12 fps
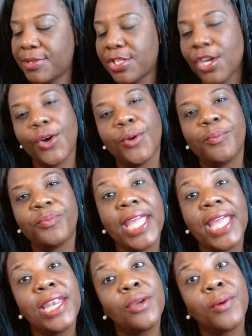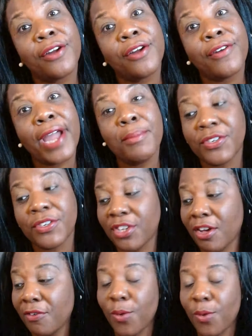So anyway, grab
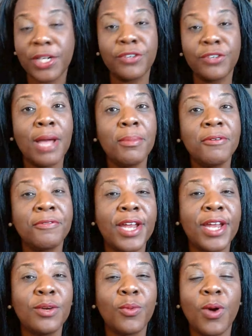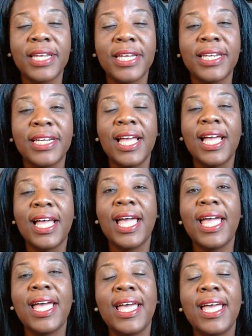yourself one, grab a friend one,
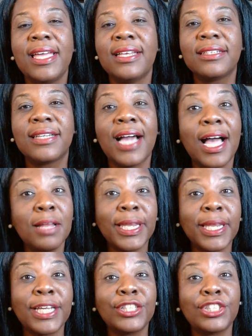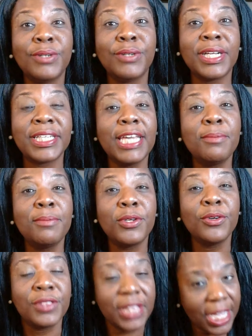and God bless you and keep
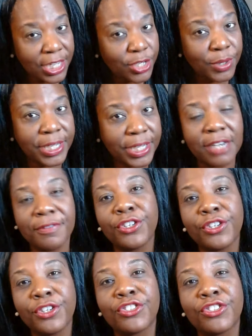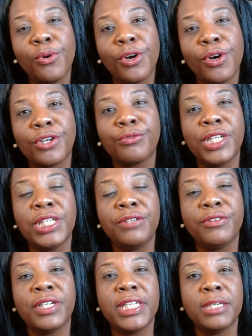you. Thank you again for your support.
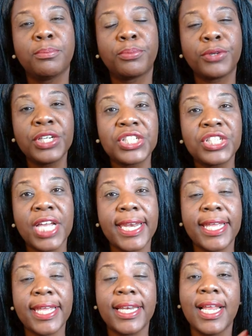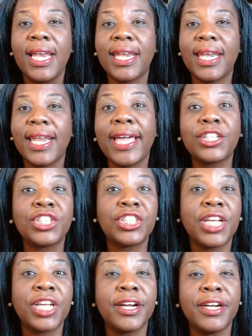Really, really appreciate it. Like,
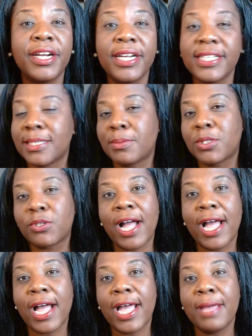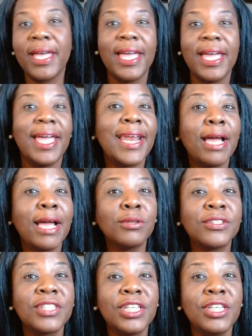share, subscribe, and I
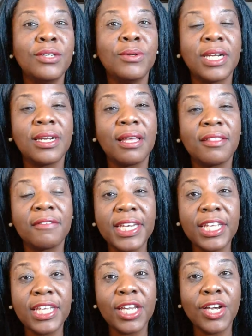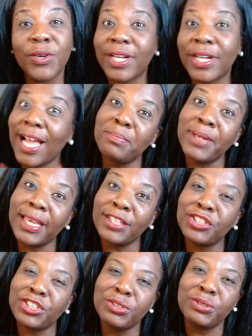will see you in another video. God
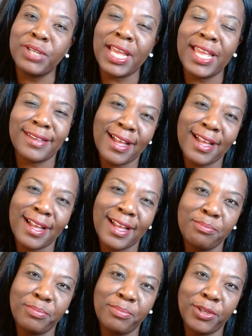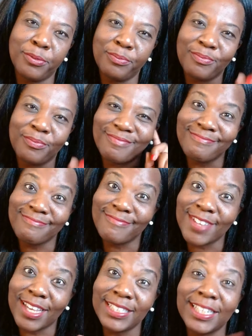bless you and God keep you.
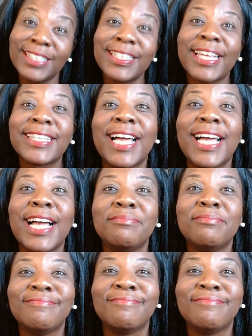Until next time.